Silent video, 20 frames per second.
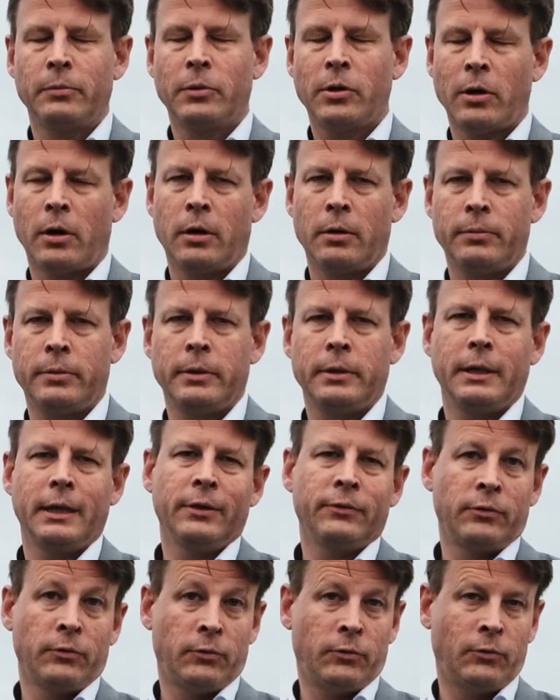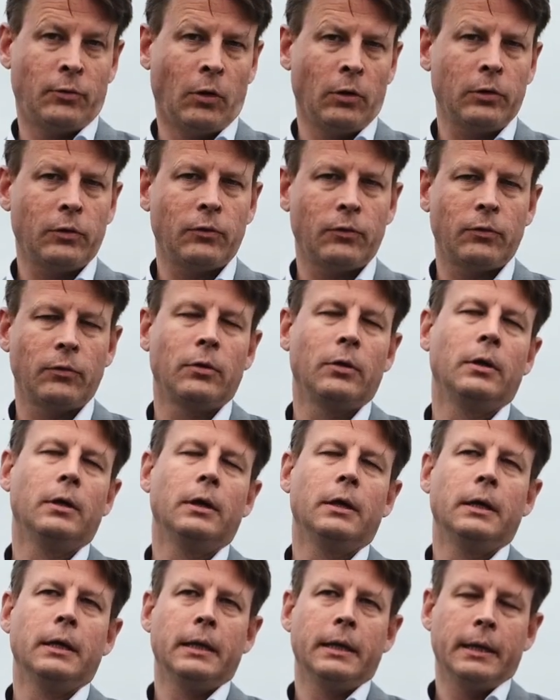carbonate is a salt.
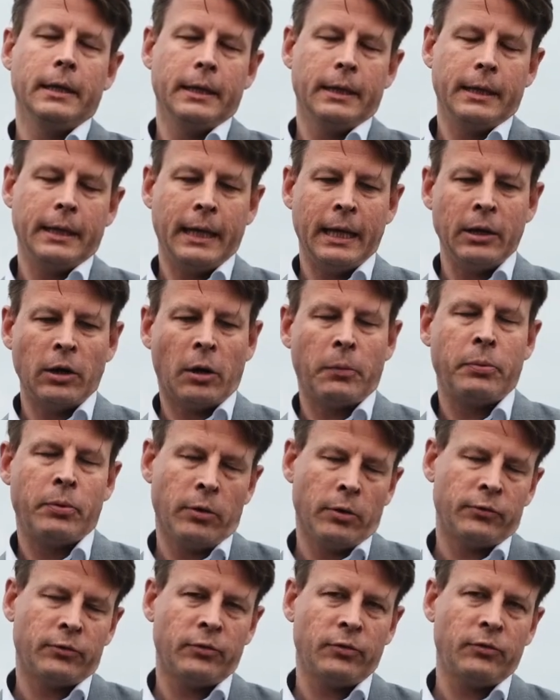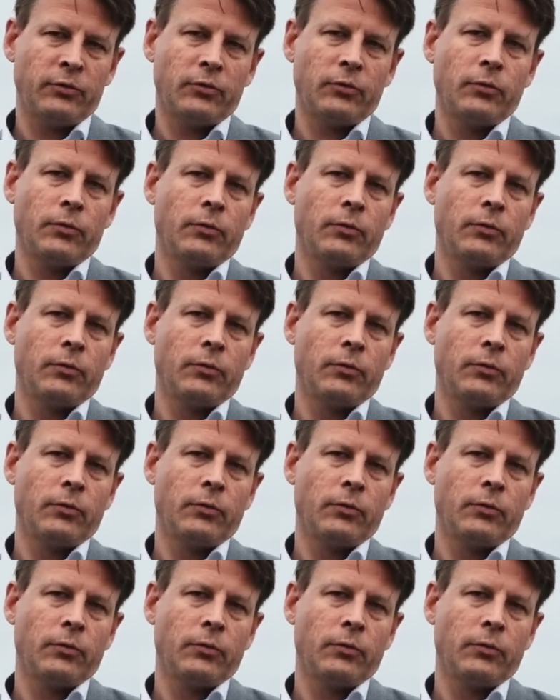In our process,